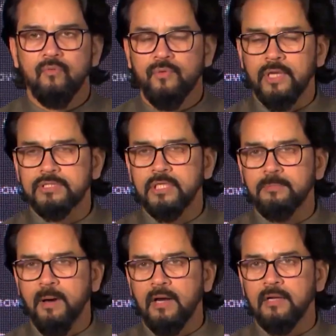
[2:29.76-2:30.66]

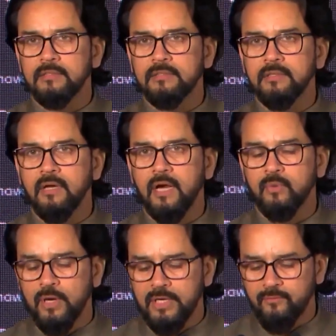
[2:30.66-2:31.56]
Viksit Bharat
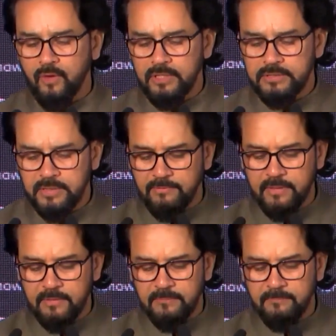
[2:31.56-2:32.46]
at
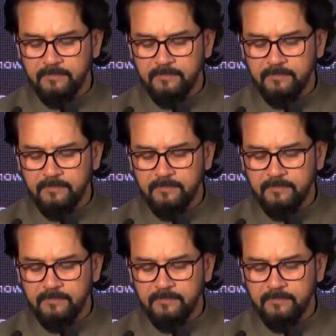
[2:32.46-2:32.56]
2047.